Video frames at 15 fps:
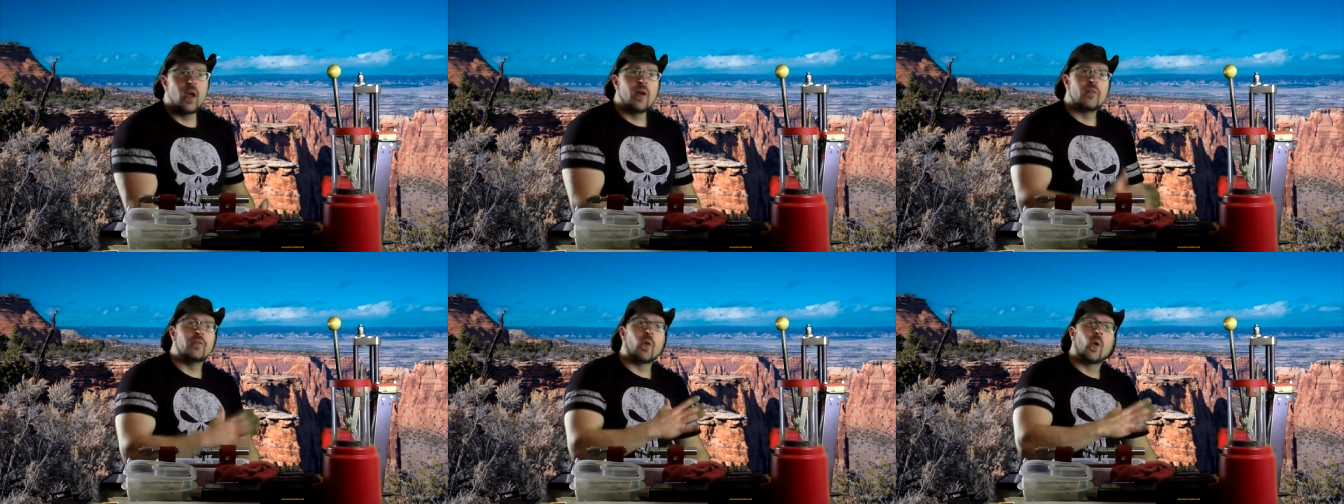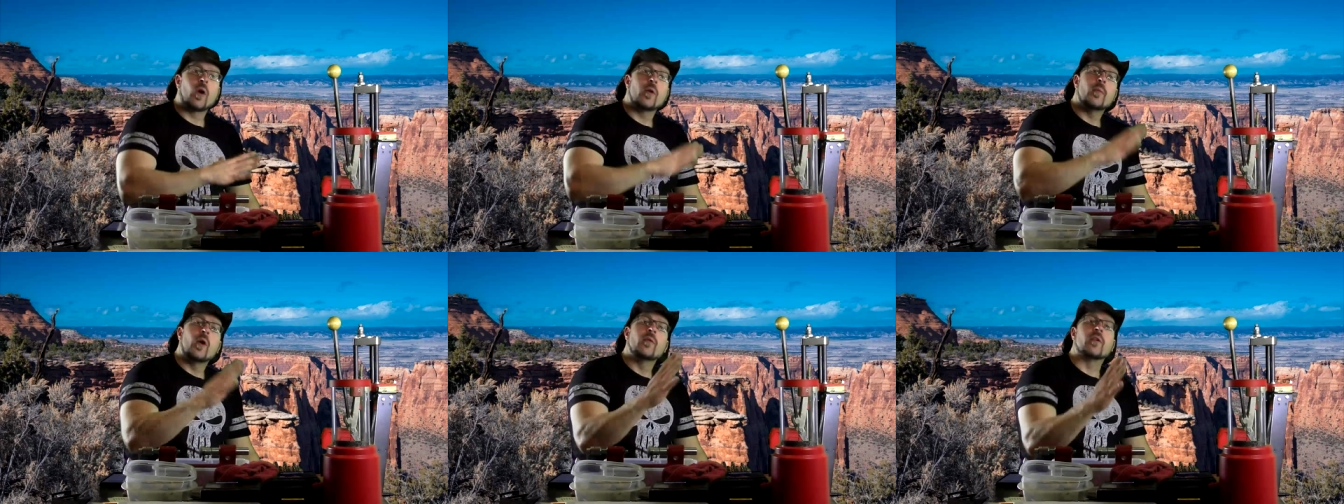
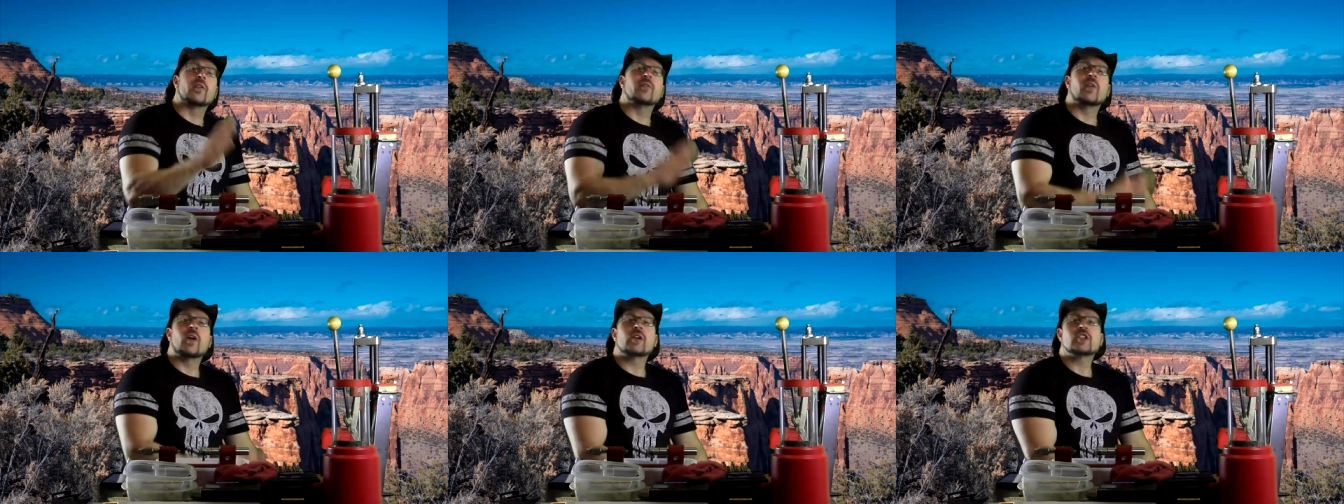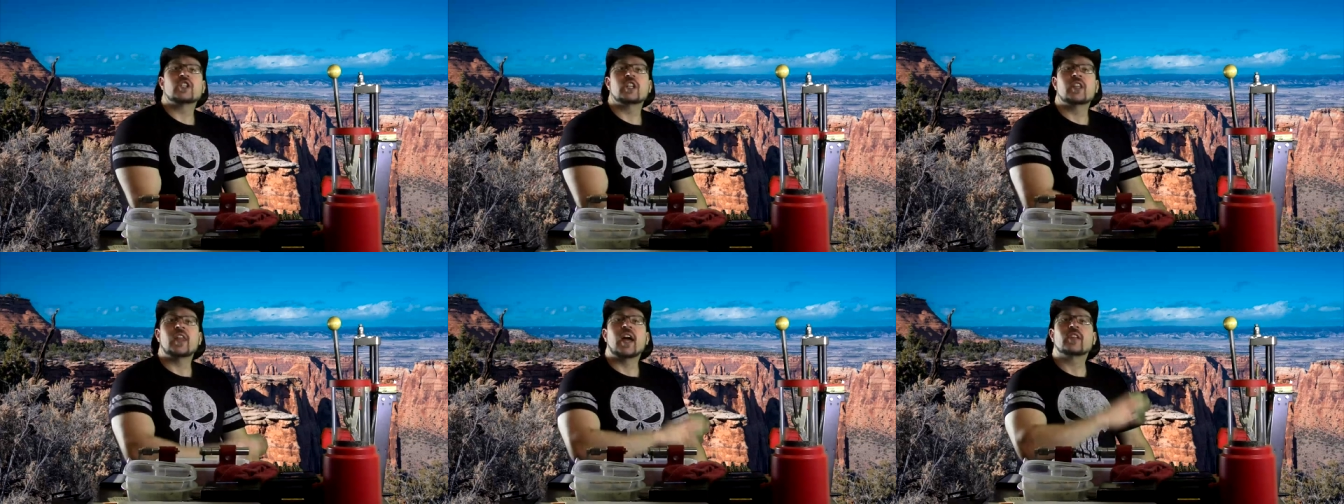form over
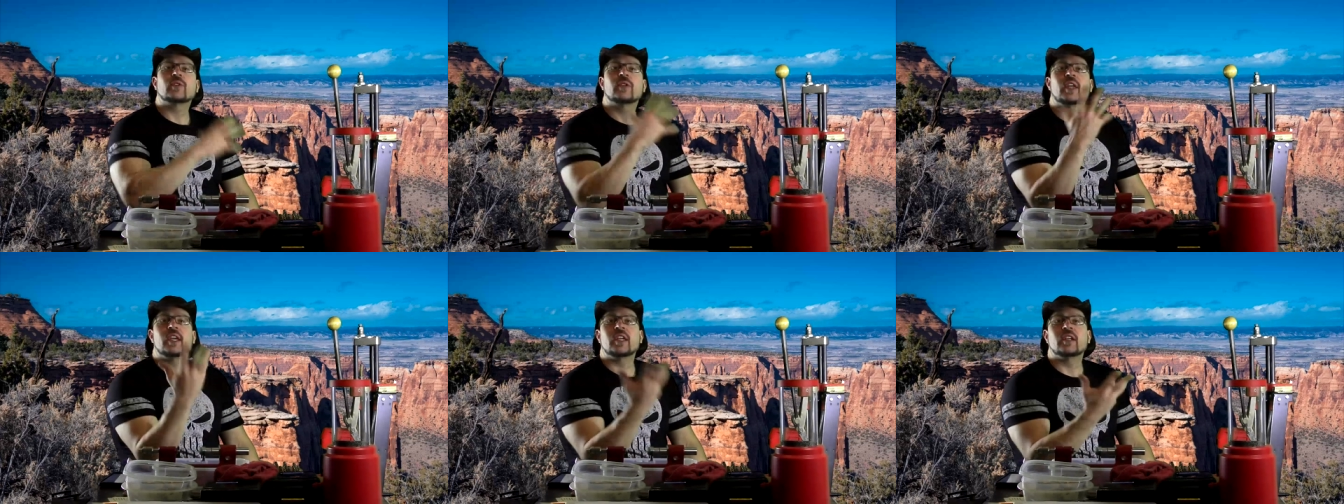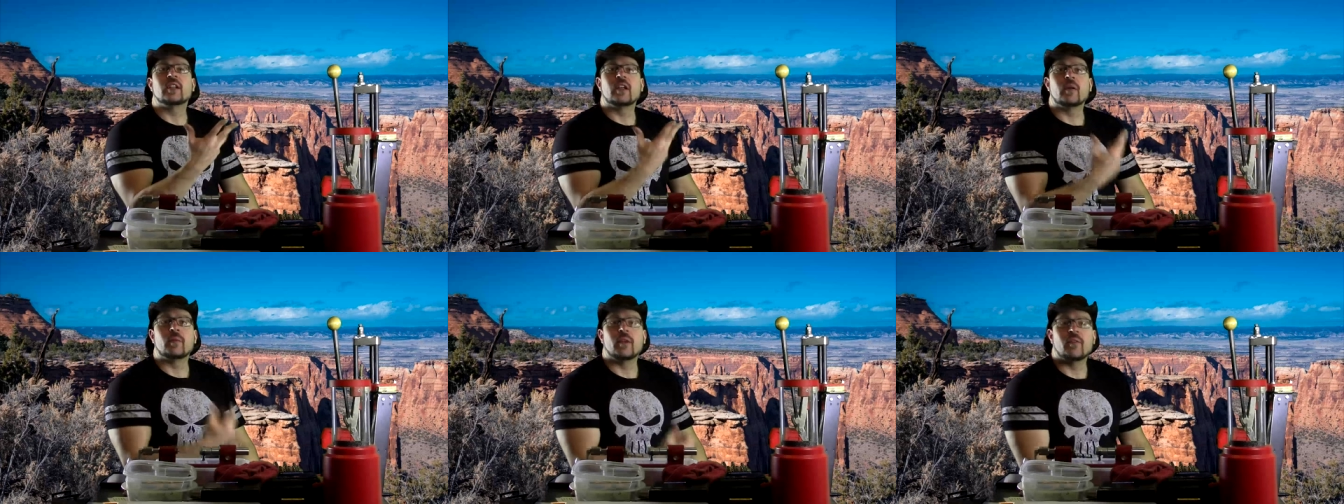function, and that's what they
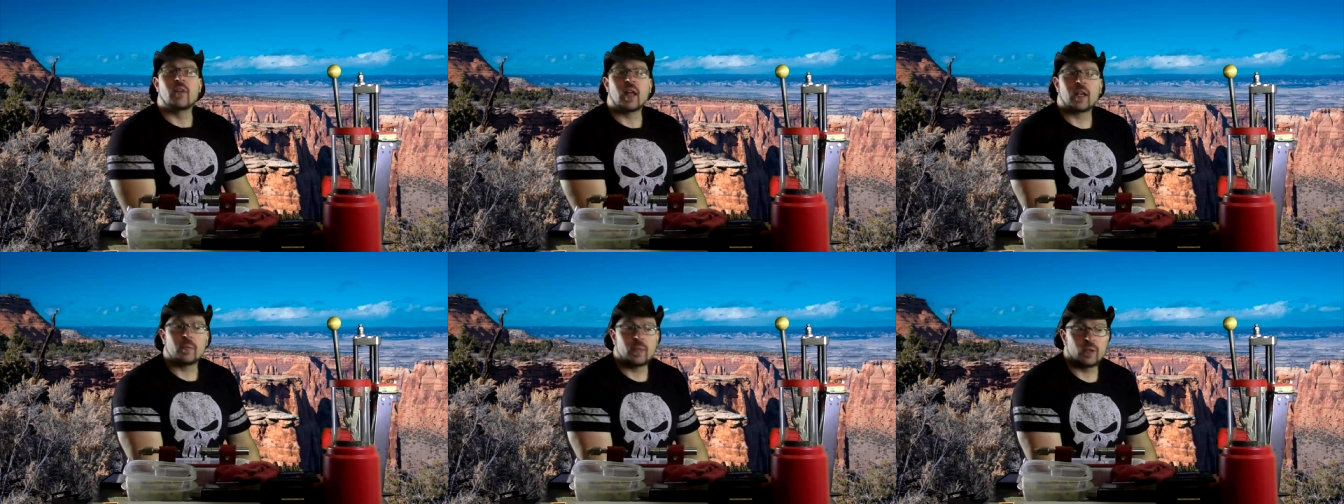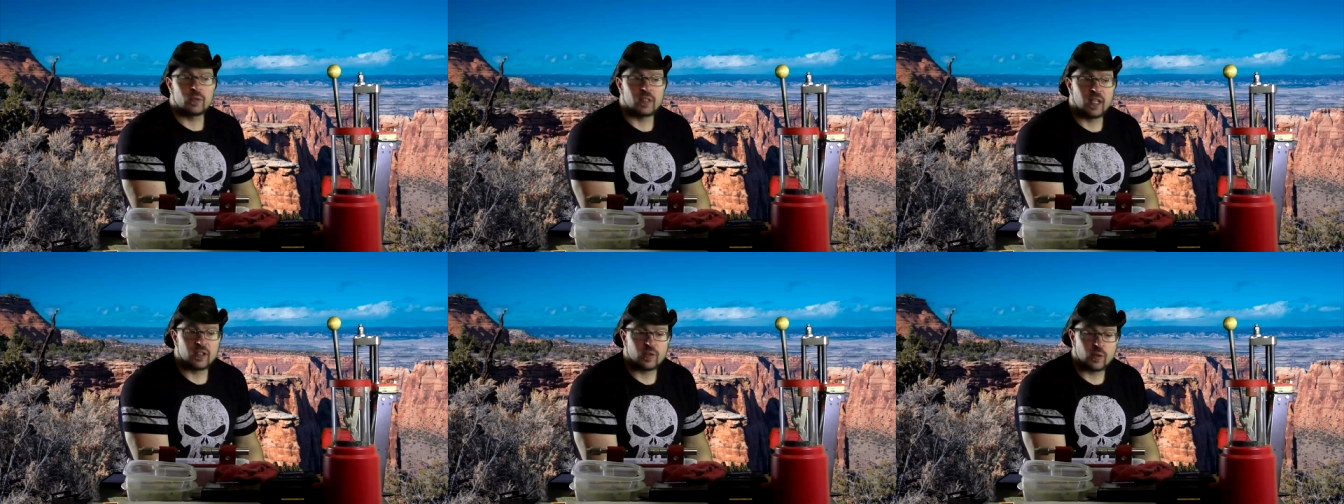ended up developing,
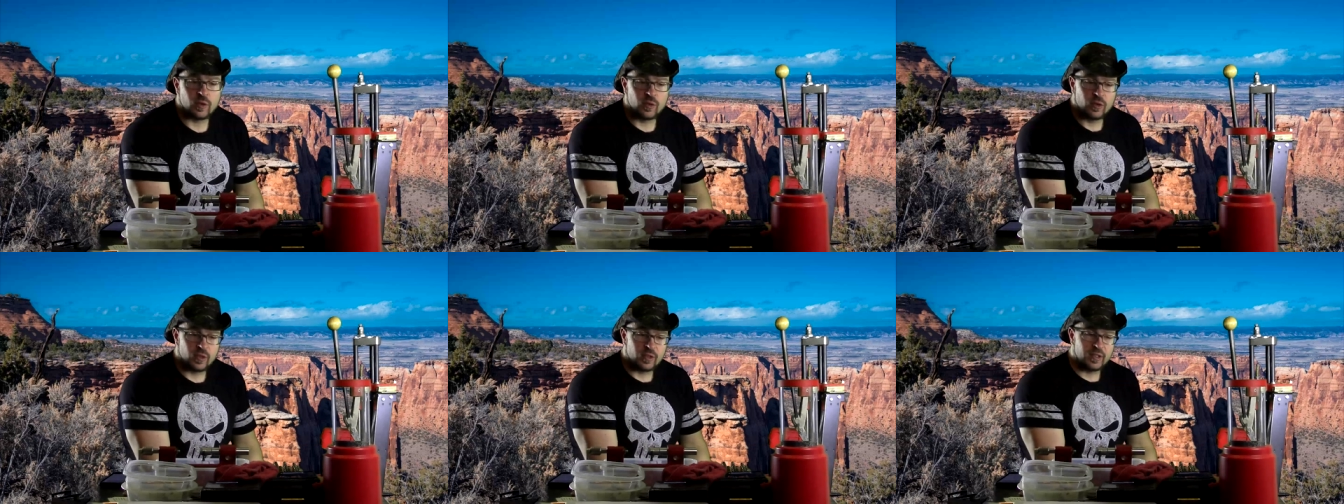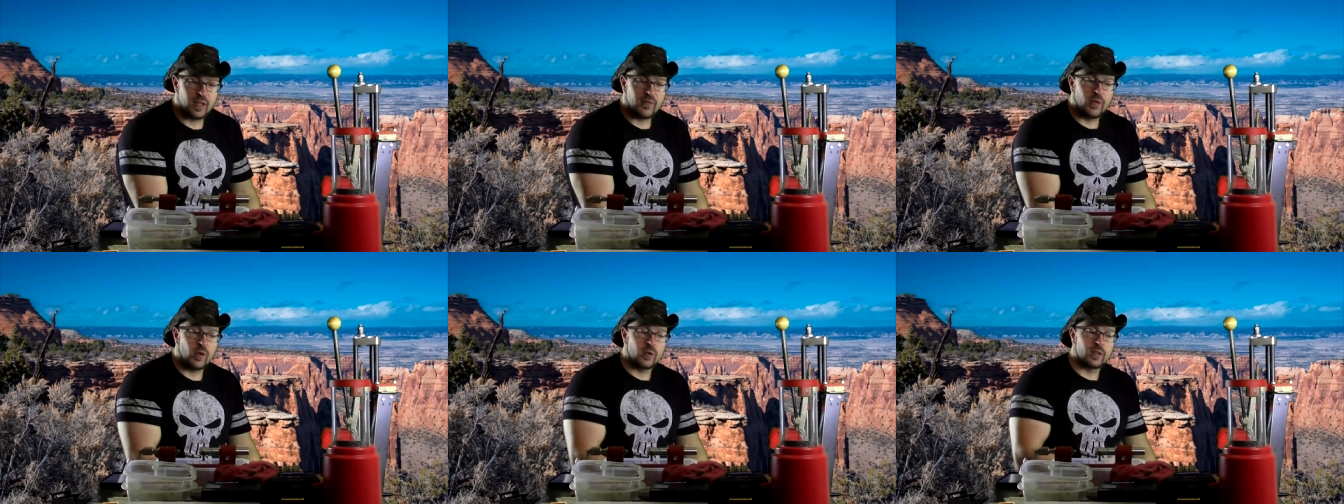was that sort of look, because they
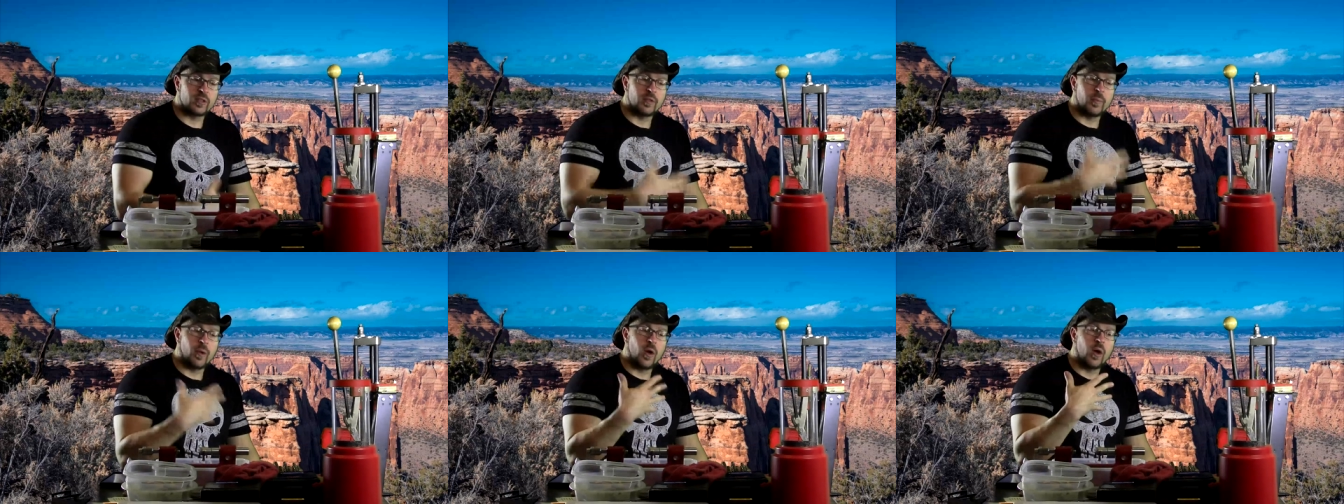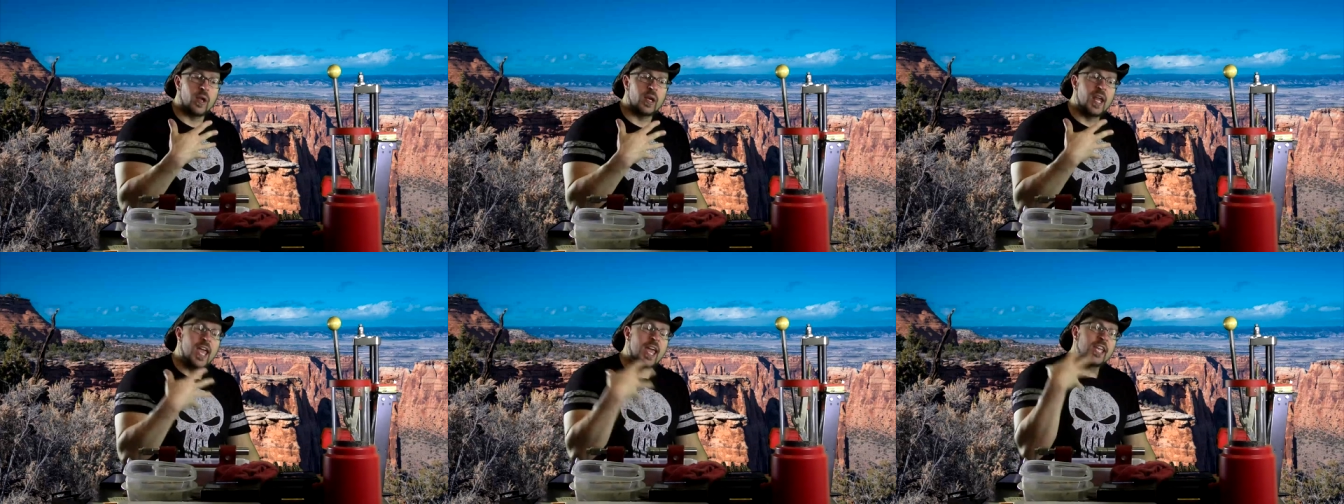focused upon,